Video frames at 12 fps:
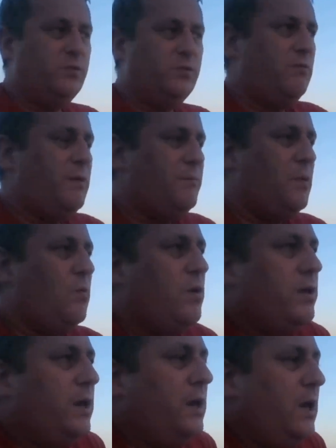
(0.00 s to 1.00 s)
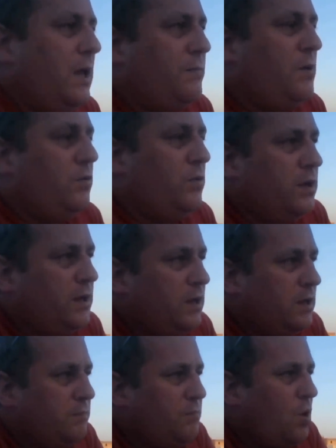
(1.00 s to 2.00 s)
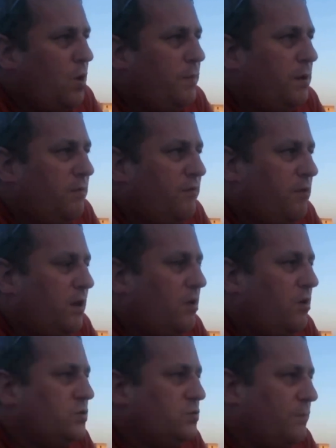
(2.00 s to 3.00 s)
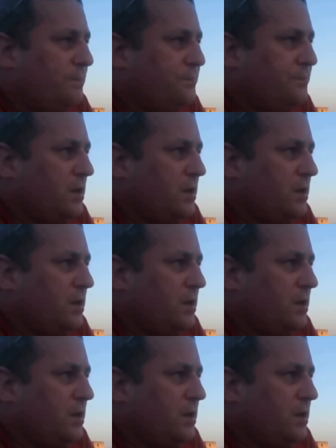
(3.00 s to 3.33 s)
So I remember working at a building in Birmingham, a very large one.